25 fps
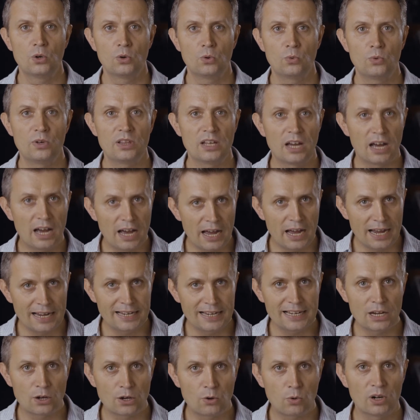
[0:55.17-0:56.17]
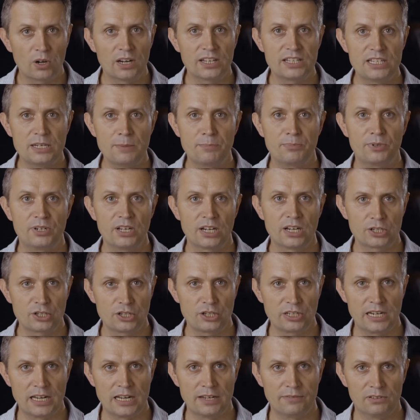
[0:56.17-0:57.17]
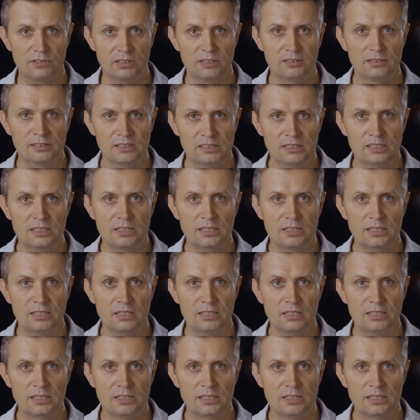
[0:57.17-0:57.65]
with a higher quality production level,